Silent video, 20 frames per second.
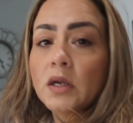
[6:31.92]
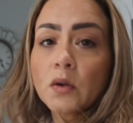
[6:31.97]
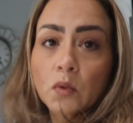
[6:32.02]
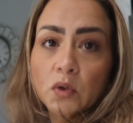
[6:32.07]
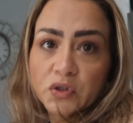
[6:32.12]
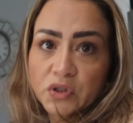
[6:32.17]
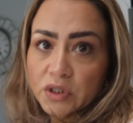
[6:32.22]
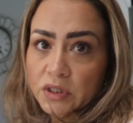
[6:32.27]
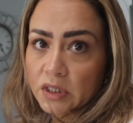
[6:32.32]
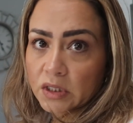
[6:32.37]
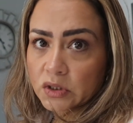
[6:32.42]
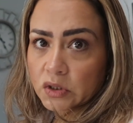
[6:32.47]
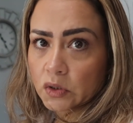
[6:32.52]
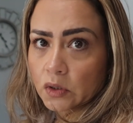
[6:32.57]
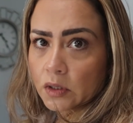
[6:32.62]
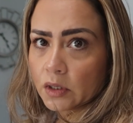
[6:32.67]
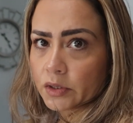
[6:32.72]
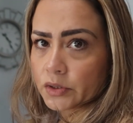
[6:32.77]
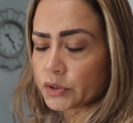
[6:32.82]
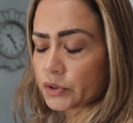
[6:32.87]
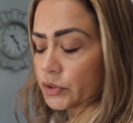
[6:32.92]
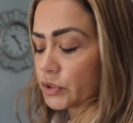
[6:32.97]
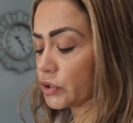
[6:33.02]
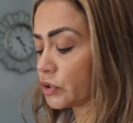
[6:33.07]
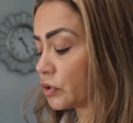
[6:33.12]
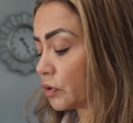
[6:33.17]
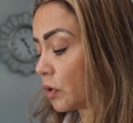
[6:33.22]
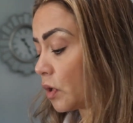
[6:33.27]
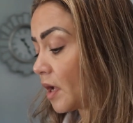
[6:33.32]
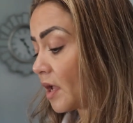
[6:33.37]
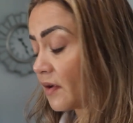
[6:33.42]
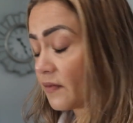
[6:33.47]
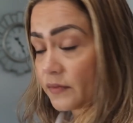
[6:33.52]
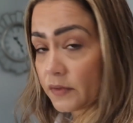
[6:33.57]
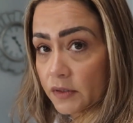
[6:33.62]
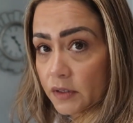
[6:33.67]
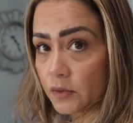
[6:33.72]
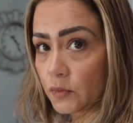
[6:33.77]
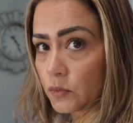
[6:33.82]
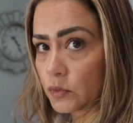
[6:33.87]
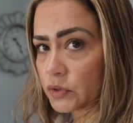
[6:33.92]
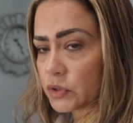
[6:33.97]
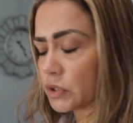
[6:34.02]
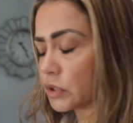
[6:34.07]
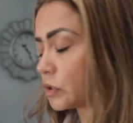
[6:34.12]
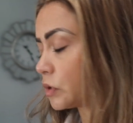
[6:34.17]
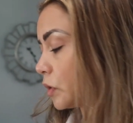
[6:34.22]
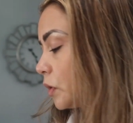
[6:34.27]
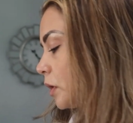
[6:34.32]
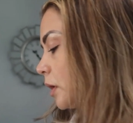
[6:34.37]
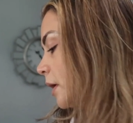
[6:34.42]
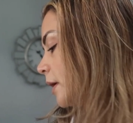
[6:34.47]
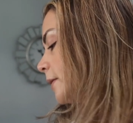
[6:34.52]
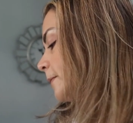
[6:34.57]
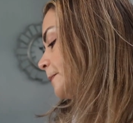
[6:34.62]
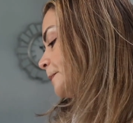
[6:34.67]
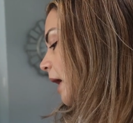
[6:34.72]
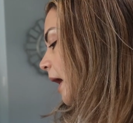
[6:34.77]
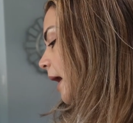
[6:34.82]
It was in the Dollar Tree, so everything was a dollar.